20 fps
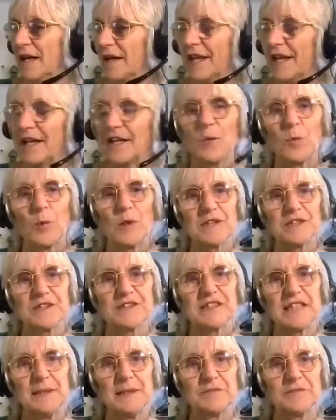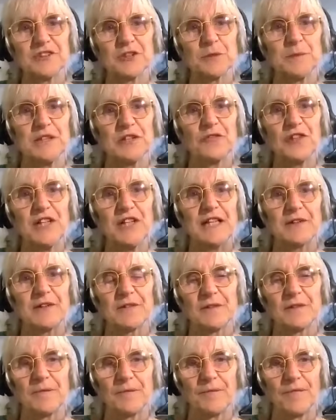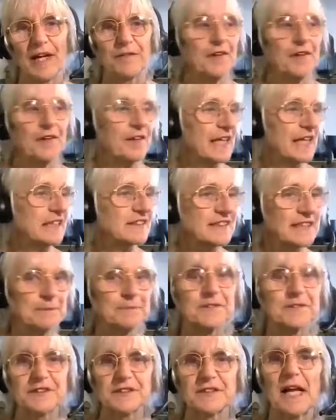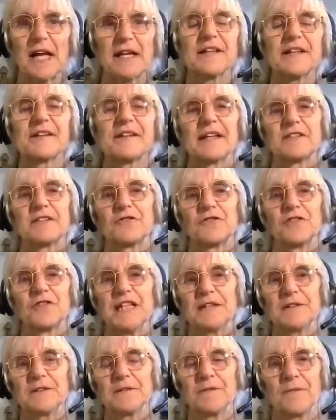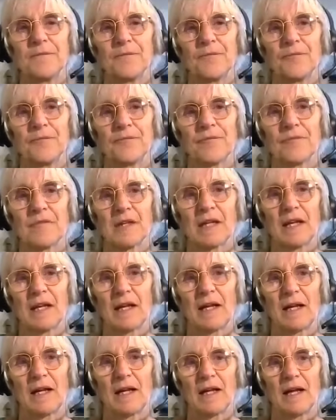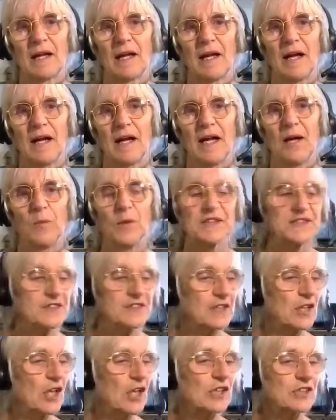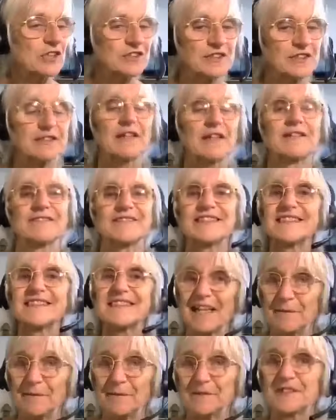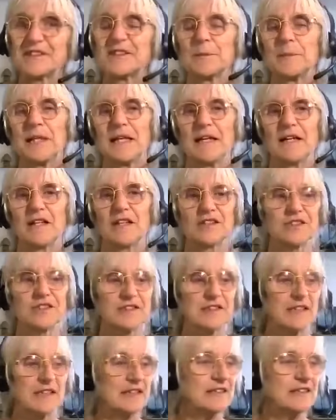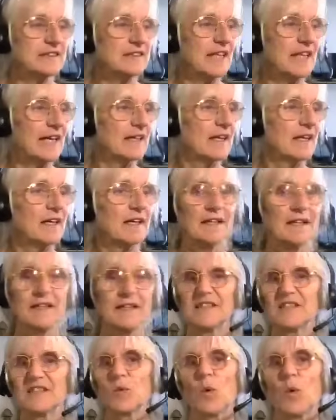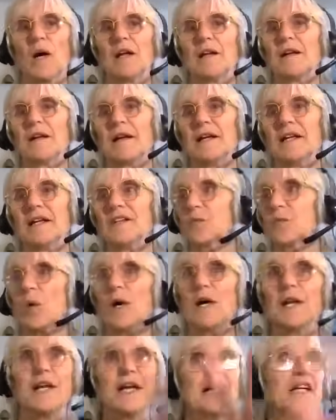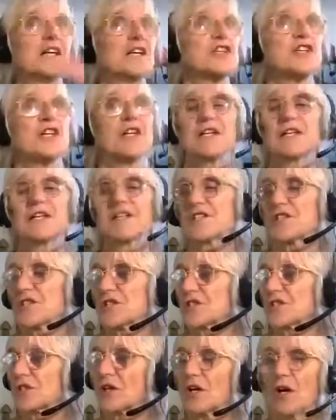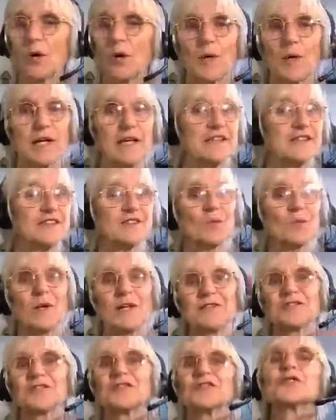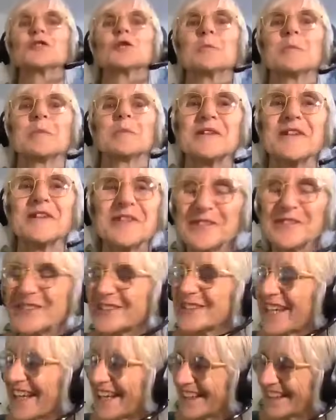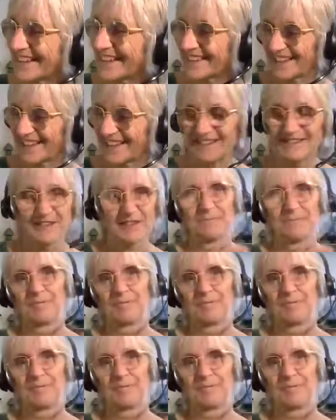Then the world seems to be real. Everything seems solid and real. And what's lost, it seems to be lost, is that it's one. It's one energy. It's just going. It's one soup, you could say. And then